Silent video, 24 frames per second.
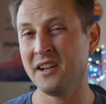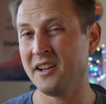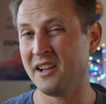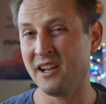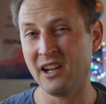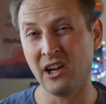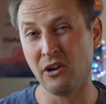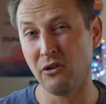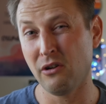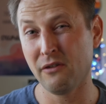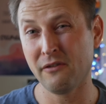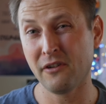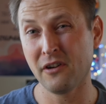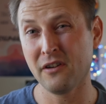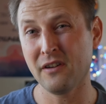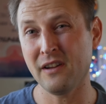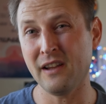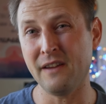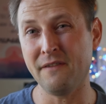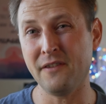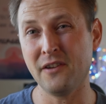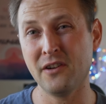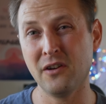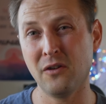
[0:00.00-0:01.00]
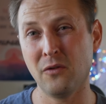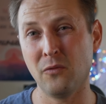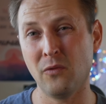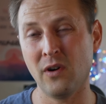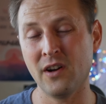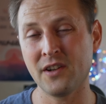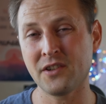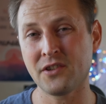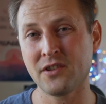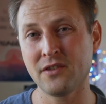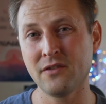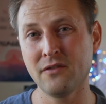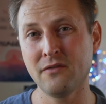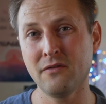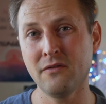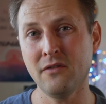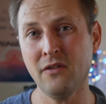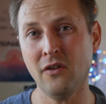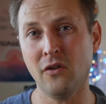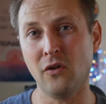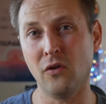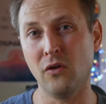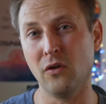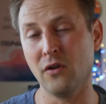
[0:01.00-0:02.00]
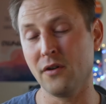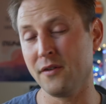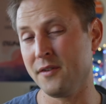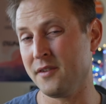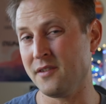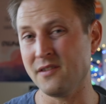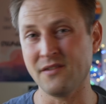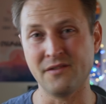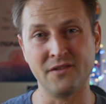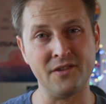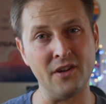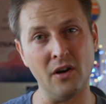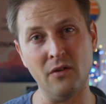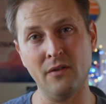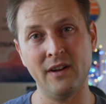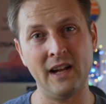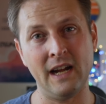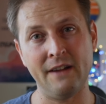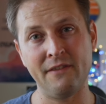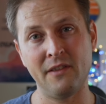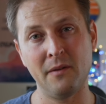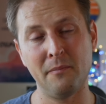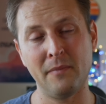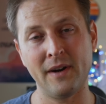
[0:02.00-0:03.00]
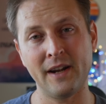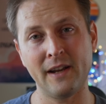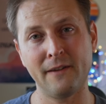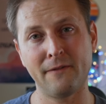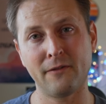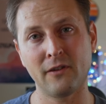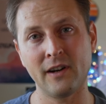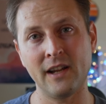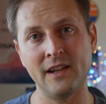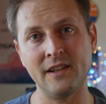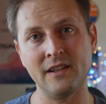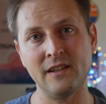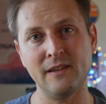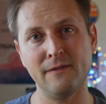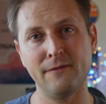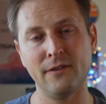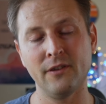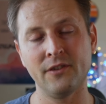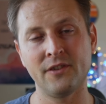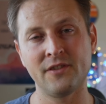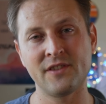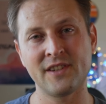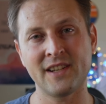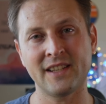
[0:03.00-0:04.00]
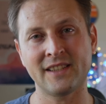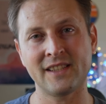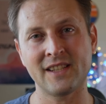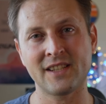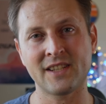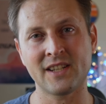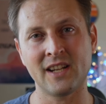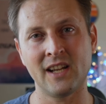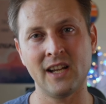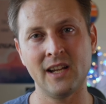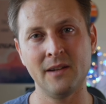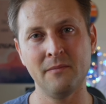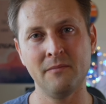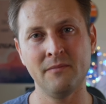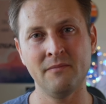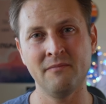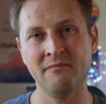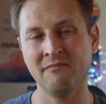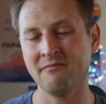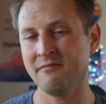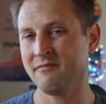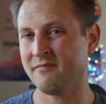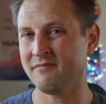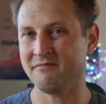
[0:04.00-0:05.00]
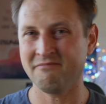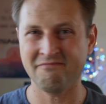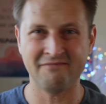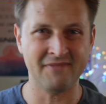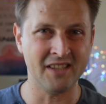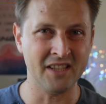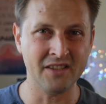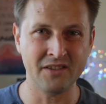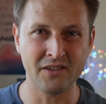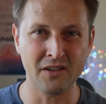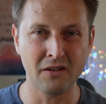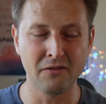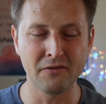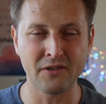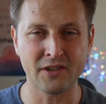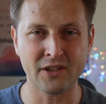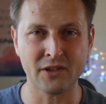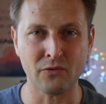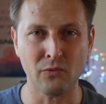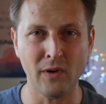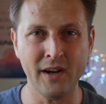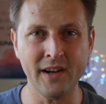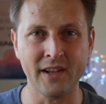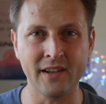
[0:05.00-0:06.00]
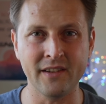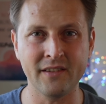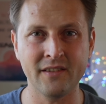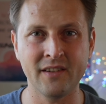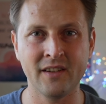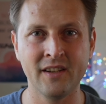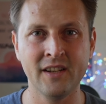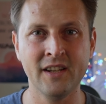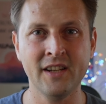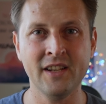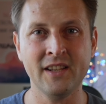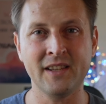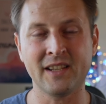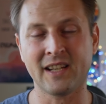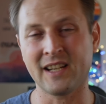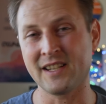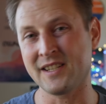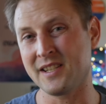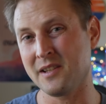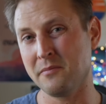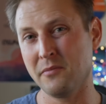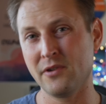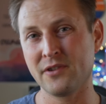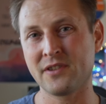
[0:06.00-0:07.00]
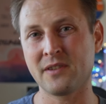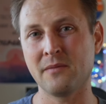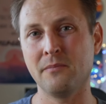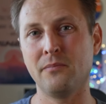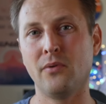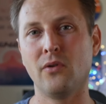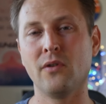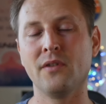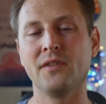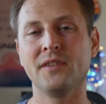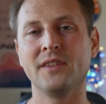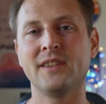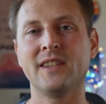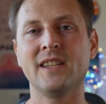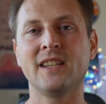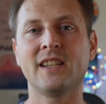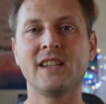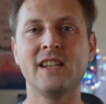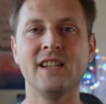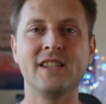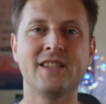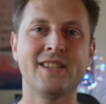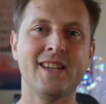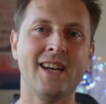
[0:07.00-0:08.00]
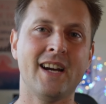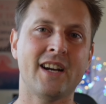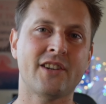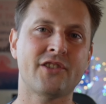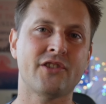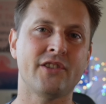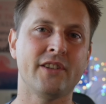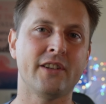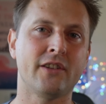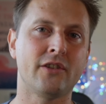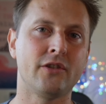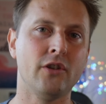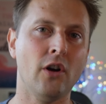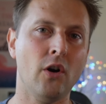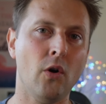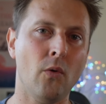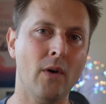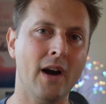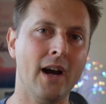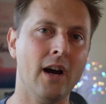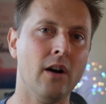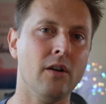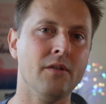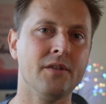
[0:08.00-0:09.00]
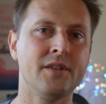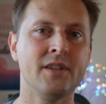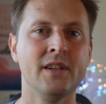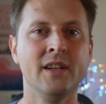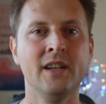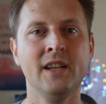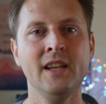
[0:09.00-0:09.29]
However, if you don't want to, or you don't have the money for ND filters at this time, then don't sweat it. Because the most important thing is to actually go out